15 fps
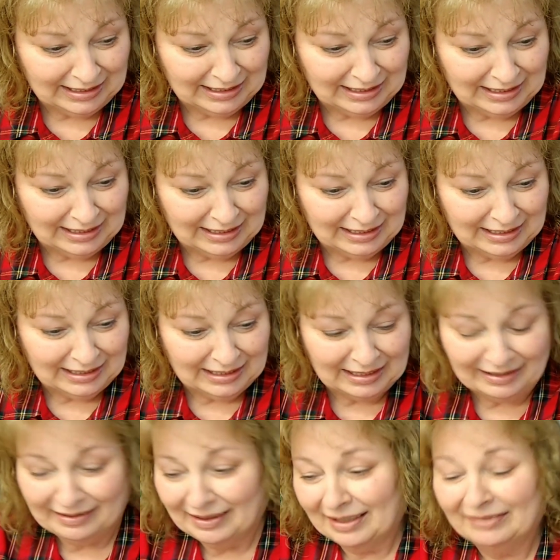
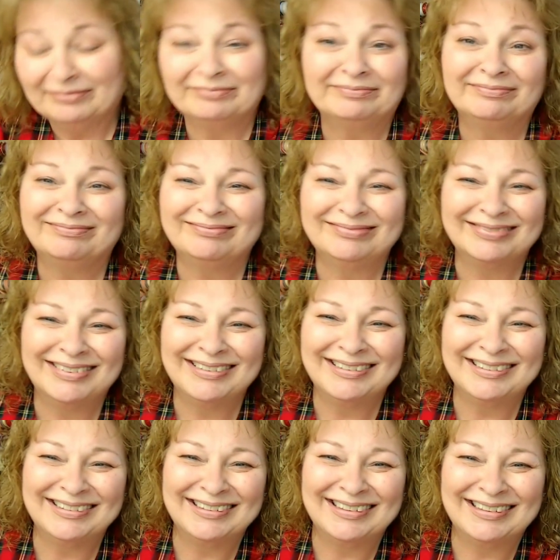
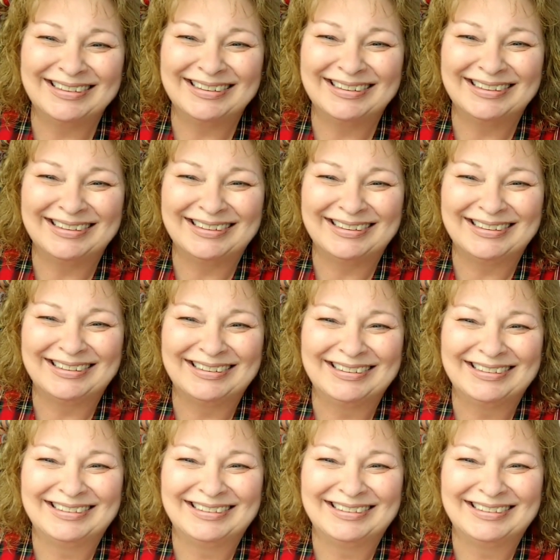(not speaking)